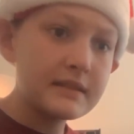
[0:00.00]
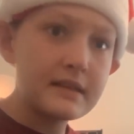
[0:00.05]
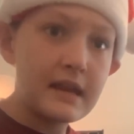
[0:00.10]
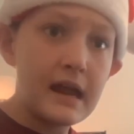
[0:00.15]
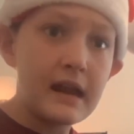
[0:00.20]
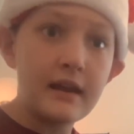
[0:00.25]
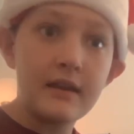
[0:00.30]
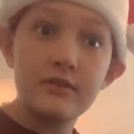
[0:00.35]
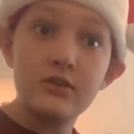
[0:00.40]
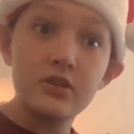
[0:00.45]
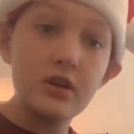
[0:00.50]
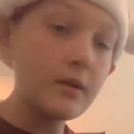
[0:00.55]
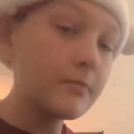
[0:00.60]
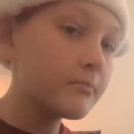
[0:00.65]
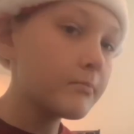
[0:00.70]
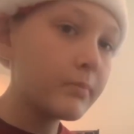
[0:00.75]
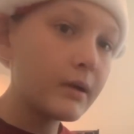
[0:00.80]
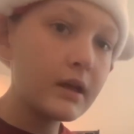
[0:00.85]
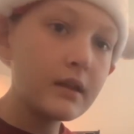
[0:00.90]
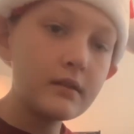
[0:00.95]
not a
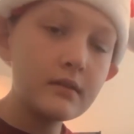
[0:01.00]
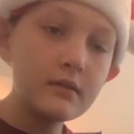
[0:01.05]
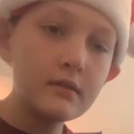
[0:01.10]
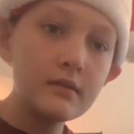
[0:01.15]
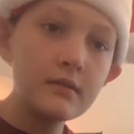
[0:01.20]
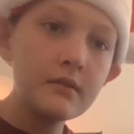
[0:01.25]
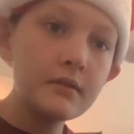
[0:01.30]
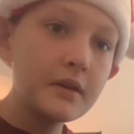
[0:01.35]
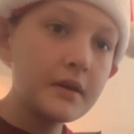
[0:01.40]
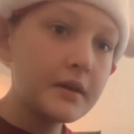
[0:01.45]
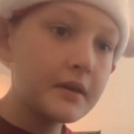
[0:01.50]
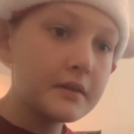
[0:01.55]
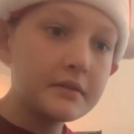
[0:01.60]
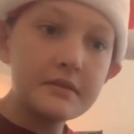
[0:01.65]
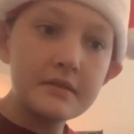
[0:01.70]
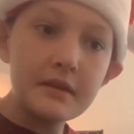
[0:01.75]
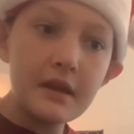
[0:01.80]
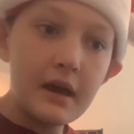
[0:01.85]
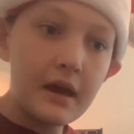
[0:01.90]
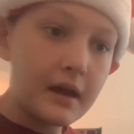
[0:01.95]
jump button,
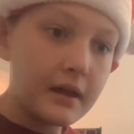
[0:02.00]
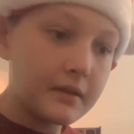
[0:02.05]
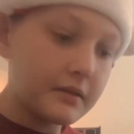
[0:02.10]
it's not